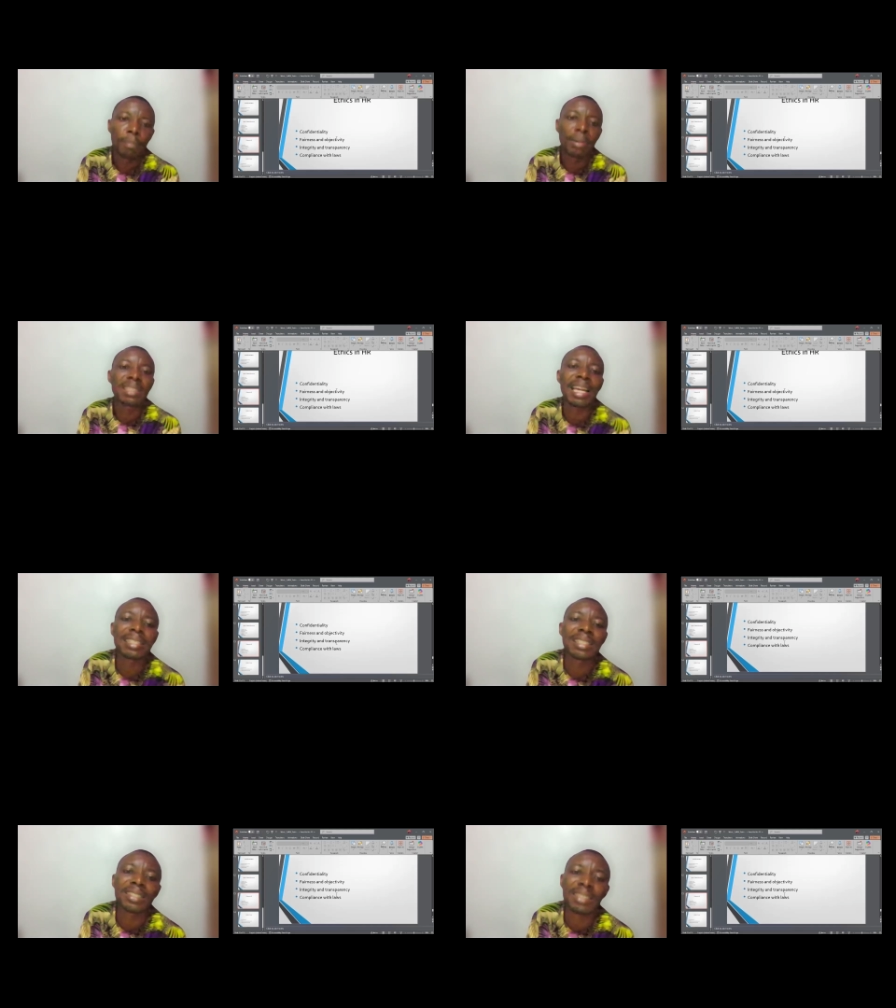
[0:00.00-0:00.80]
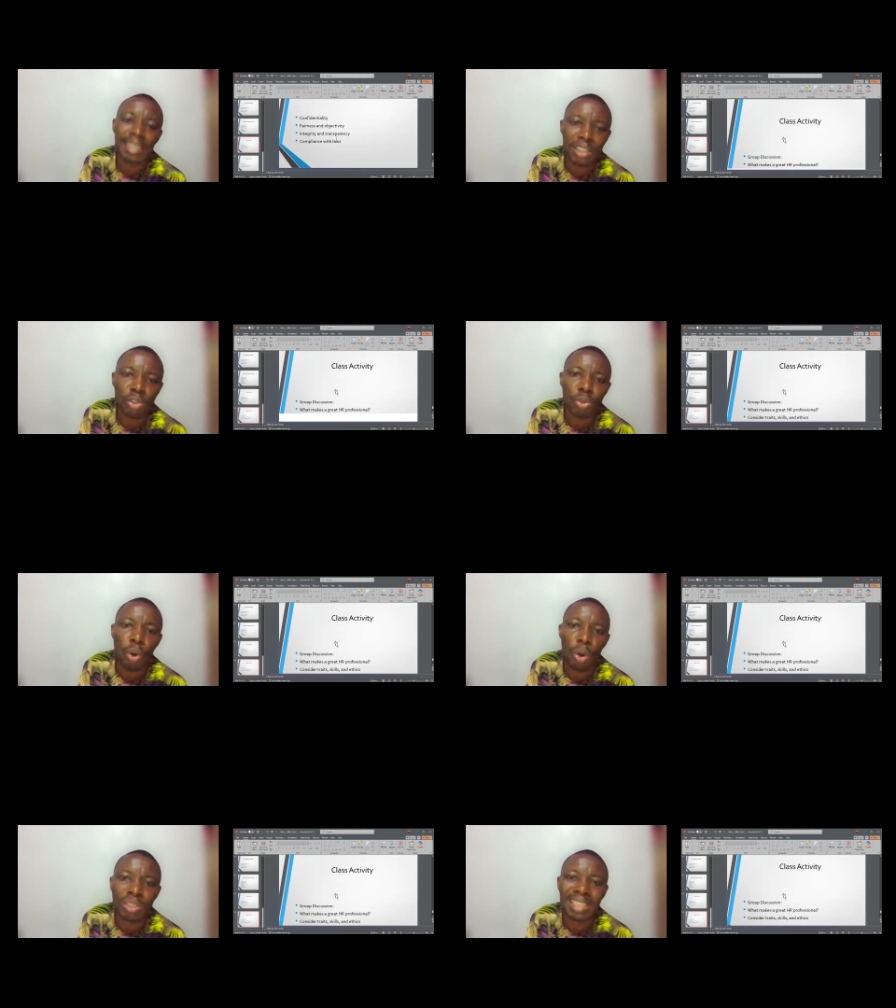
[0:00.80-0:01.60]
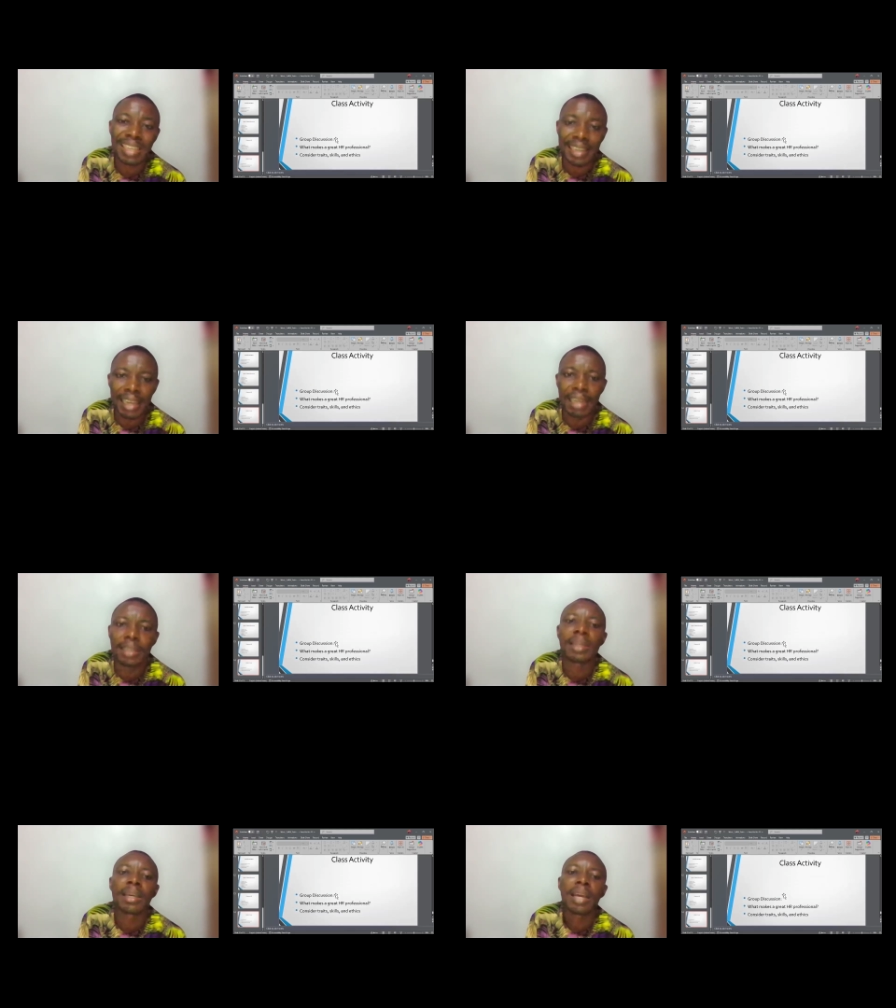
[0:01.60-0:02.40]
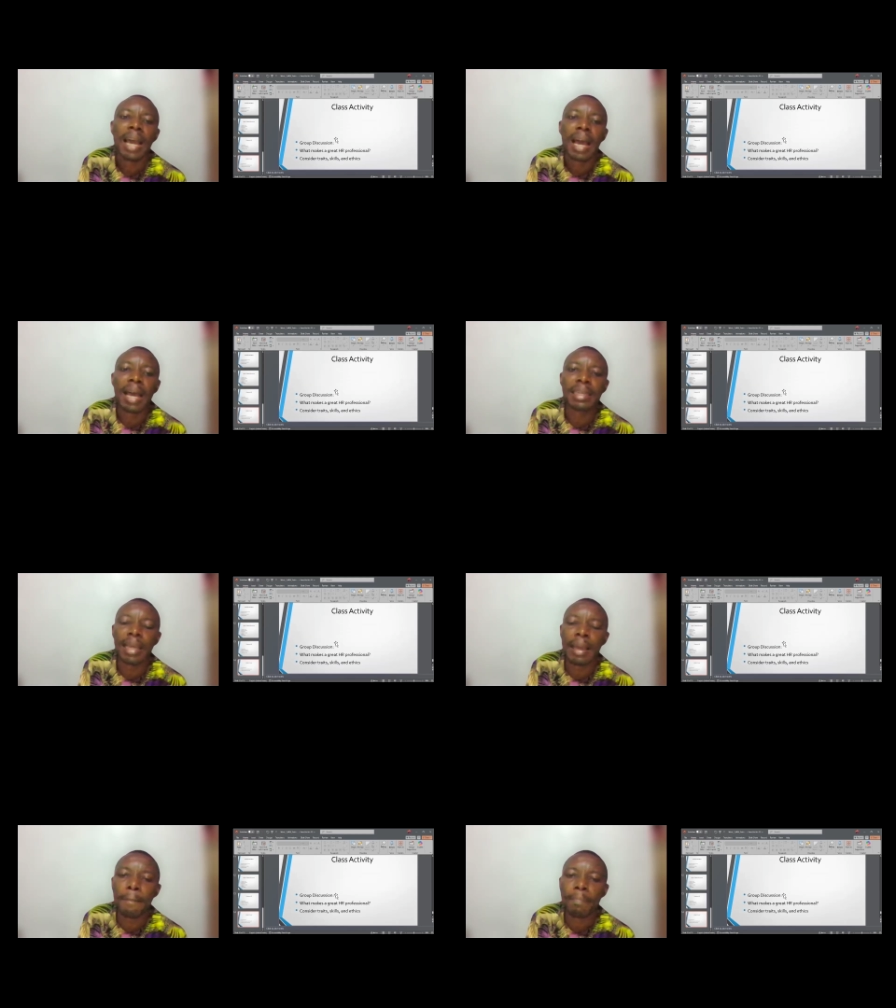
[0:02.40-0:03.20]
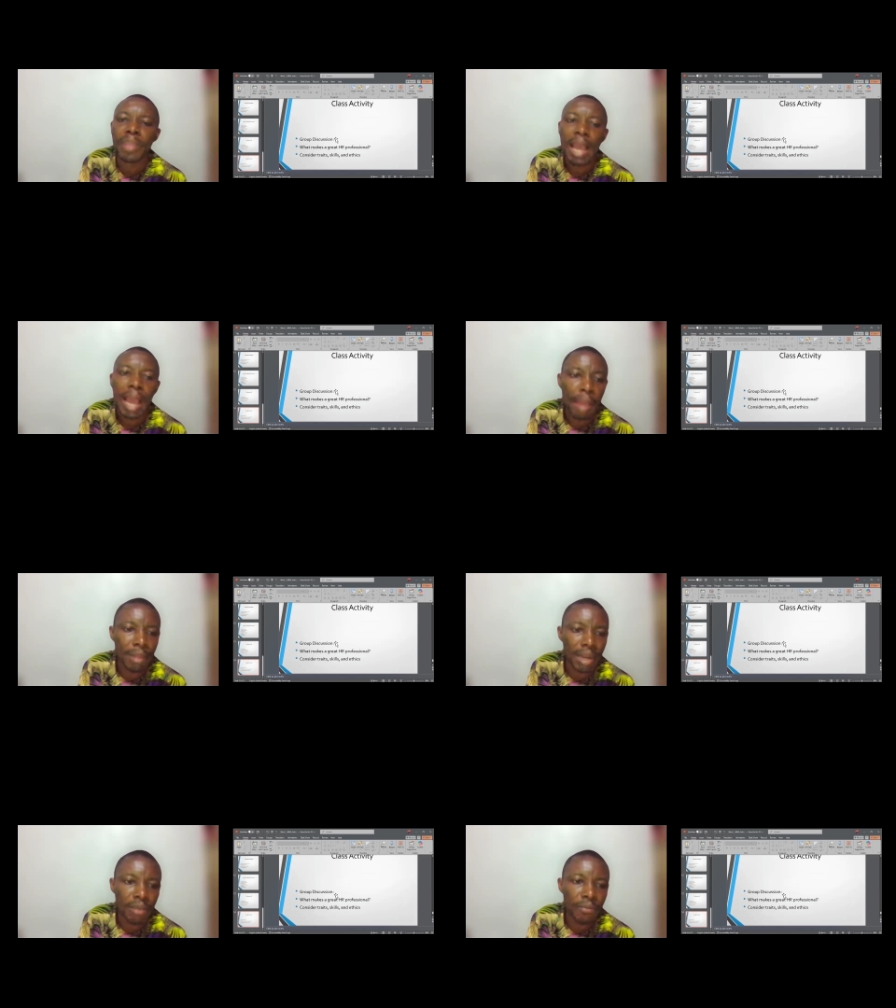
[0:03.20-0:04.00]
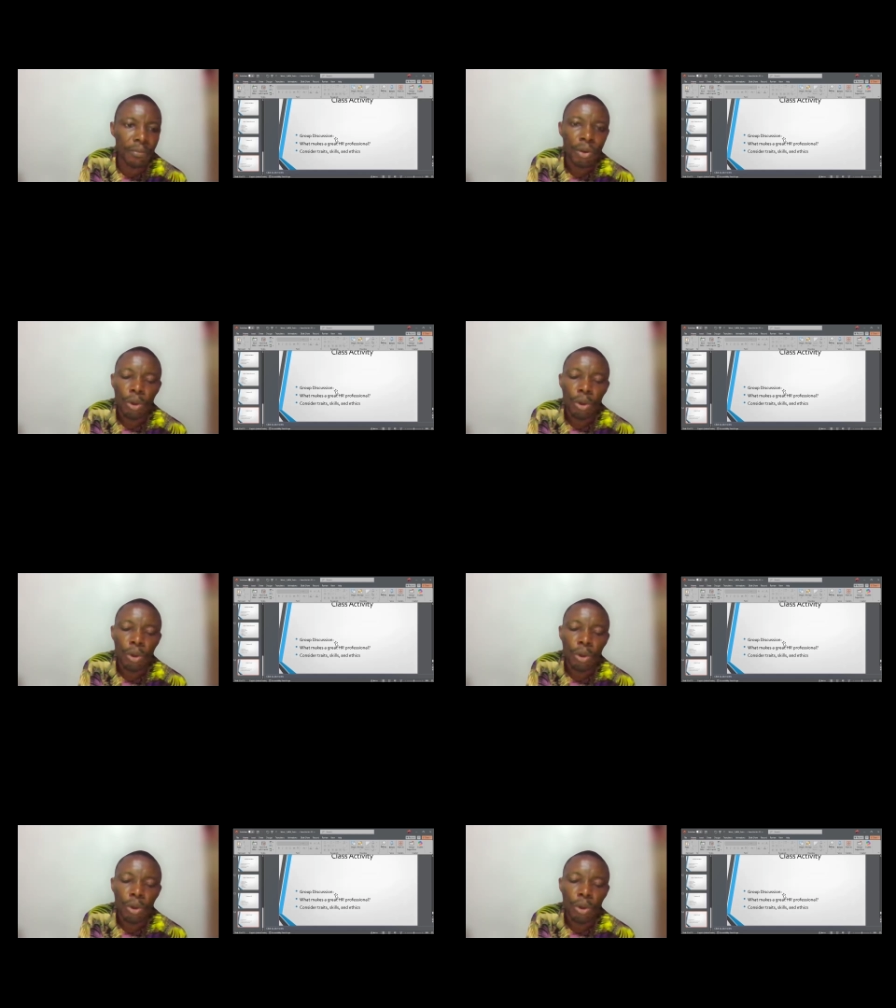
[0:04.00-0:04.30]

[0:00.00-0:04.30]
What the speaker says: Please let this sink into us clearly. And I believe